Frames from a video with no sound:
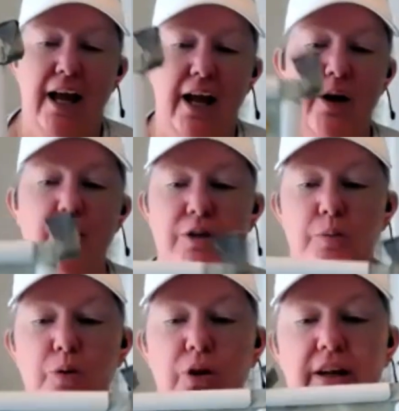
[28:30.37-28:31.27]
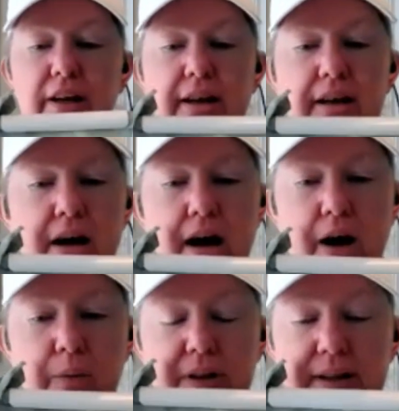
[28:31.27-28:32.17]
And I went to pull it, and I
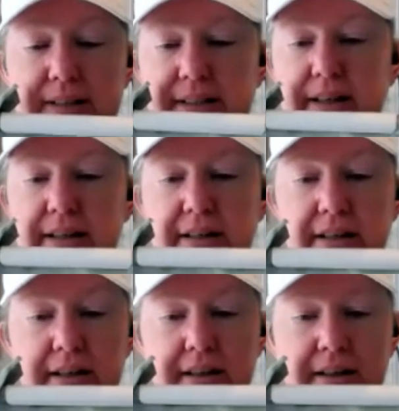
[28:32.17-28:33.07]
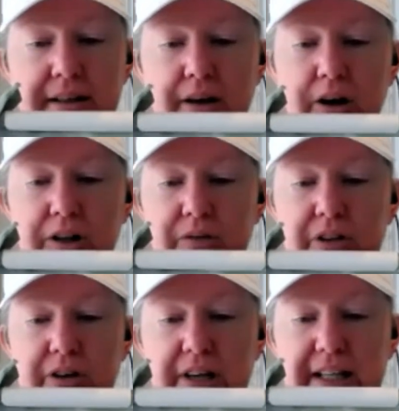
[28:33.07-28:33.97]
realized that all of the
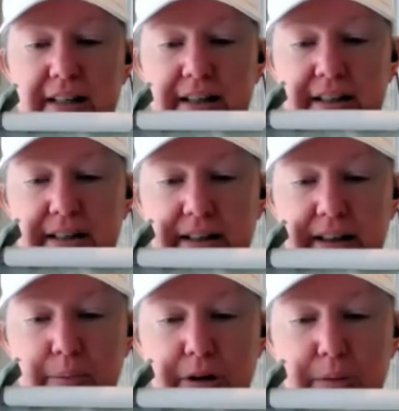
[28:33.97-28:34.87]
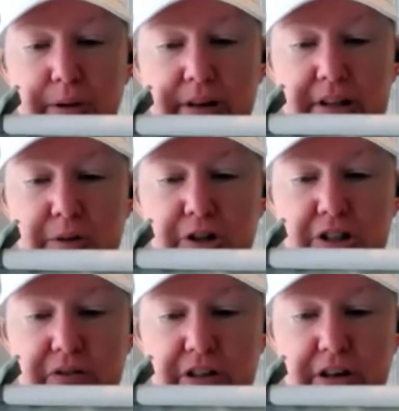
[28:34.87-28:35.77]
green that I had done, like probably about this much
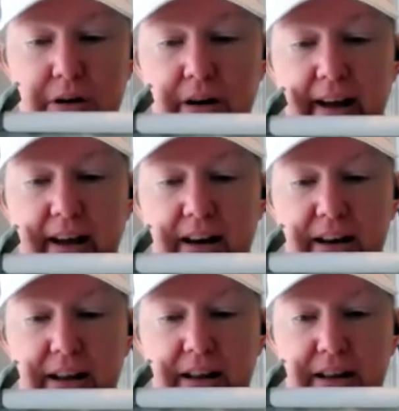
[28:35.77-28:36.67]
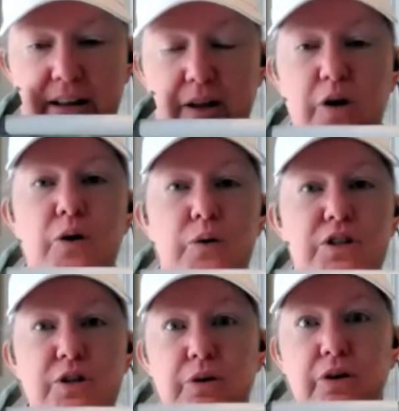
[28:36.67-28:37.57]
of the hat, was
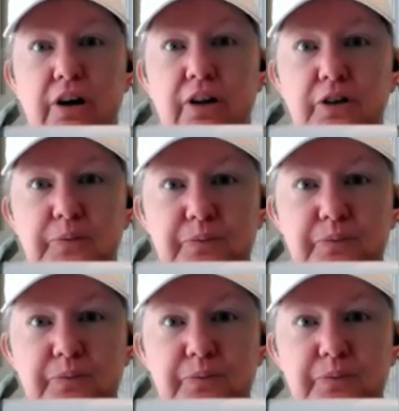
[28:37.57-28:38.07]
in the wrong color.